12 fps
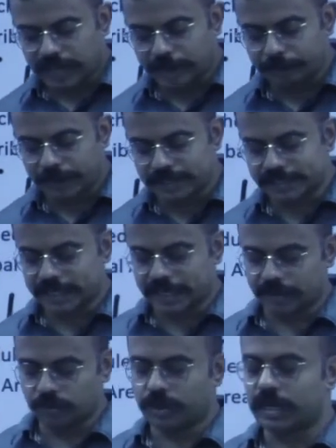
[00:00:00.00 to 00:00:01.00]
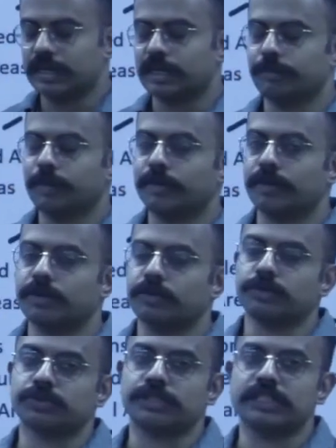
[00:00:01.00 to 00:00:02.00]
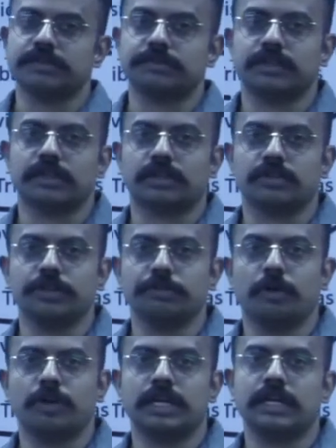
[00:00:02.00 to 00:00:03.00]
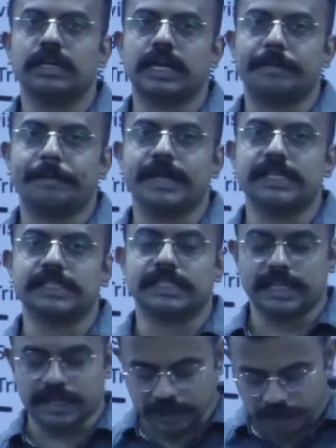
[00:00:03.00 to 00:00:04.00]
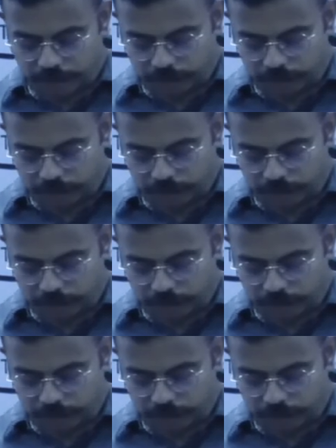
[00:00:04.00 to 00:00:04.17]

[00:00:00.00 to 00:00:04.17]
MLC. You can use this mnemonic MLC.